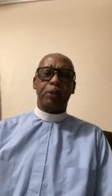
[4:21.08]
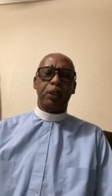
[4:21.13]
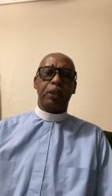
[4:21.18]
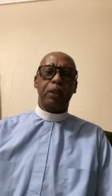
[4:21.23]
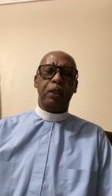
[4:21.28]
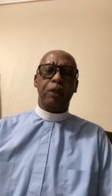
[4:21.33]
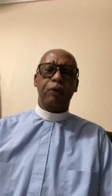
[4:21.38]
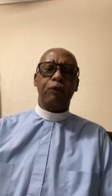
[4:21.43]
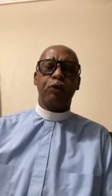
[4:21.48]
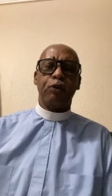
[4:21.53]

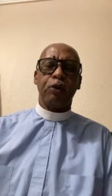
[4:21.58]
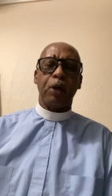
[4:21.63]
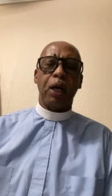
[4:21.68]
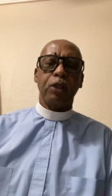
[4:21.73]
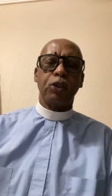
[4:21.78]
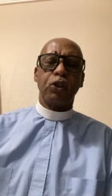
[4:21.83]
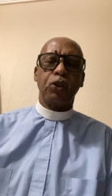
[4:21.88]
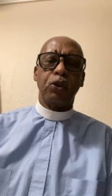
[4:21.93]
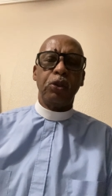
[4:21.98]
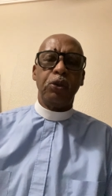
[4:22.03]
thing for
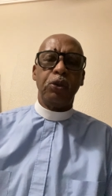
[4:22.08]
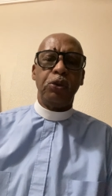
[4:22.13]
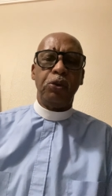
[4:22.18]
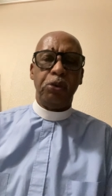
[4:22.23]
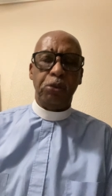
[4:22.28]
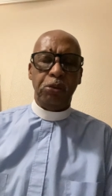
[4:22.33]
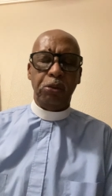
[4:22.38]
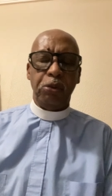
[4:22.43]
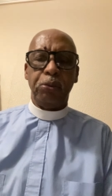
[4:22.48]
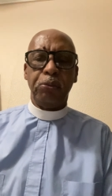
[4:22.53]
us to
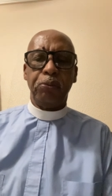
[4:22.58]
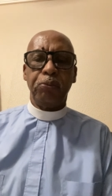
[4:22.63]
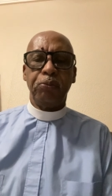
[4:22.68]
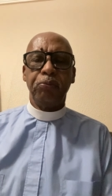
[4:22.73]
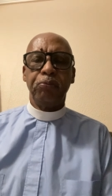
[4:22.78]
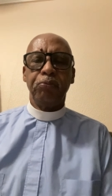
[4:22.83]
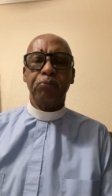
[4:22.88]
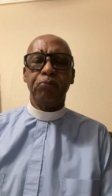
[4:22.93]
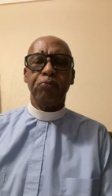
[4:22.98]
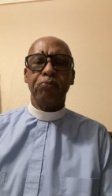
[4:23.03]
do
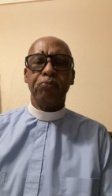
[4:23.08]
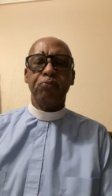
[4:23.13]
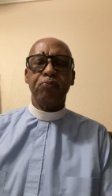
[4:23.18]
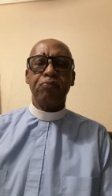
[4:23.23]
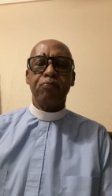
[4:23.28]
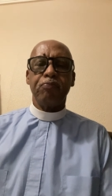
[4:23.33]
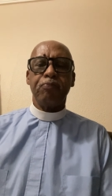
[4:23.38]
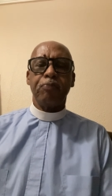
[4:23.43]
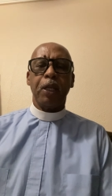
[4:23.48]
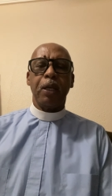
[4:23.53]

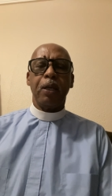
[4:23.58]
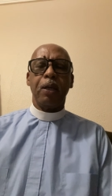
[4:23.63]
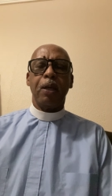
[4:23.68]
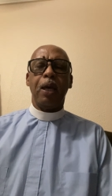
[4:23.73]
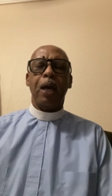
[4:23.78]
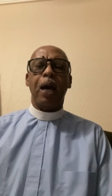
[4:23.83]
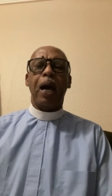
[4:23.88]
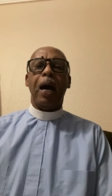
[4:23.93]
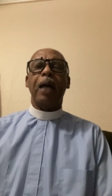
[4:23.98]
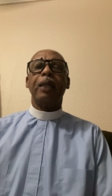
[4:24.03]

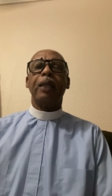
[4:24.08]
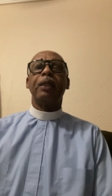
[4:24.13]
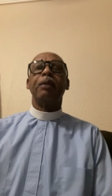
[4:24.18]
at